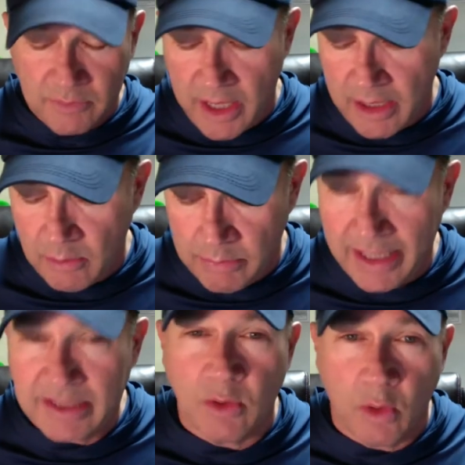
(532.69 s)
okay
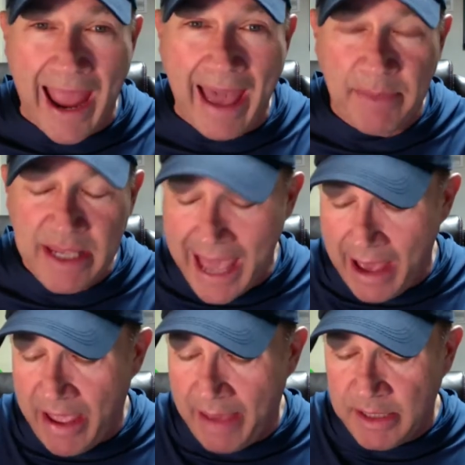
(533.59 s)
blessed or happy
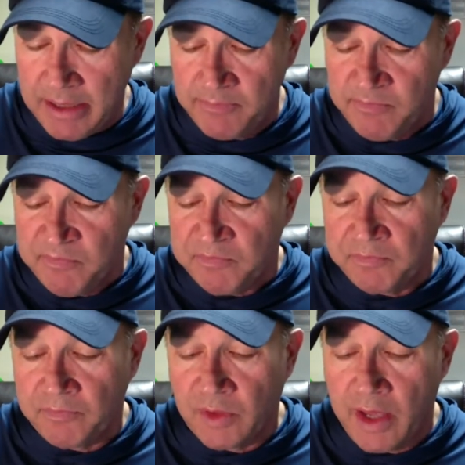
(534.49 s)
how happy
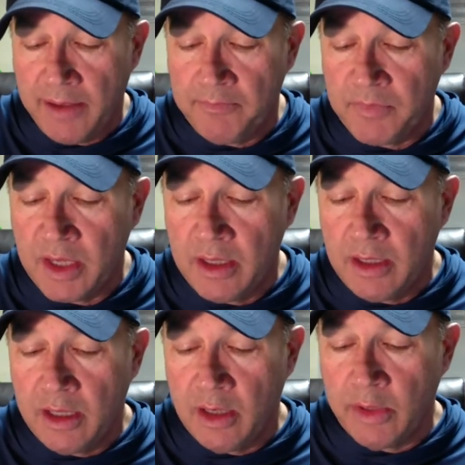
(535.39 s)
okay
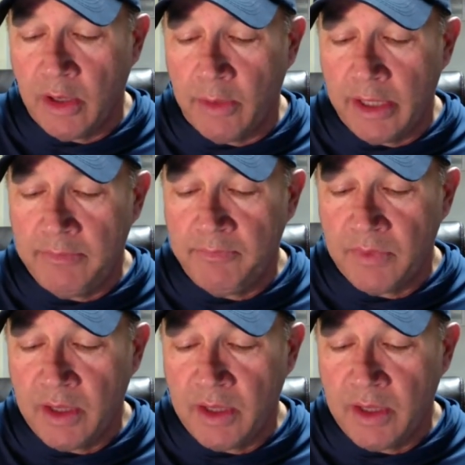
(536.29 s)
here we go ready